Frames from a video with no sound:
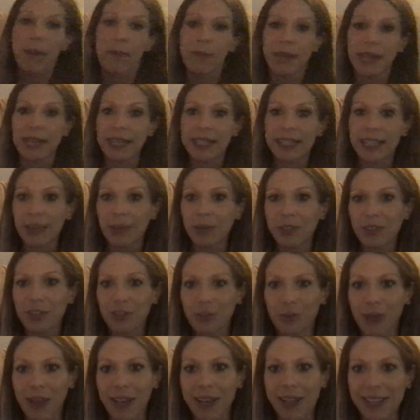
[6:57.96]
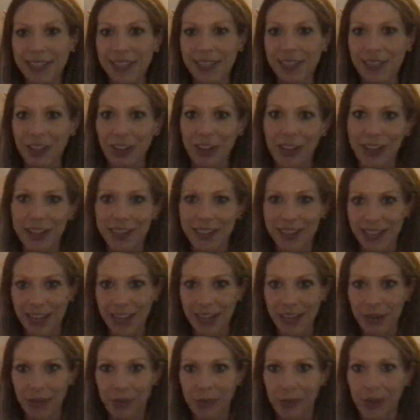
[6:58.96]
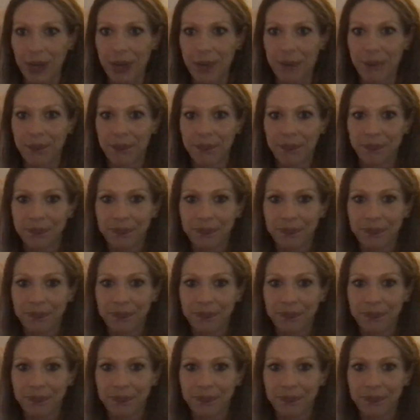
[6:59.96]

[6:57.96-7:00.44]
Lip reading: because it was twice as long as the other one.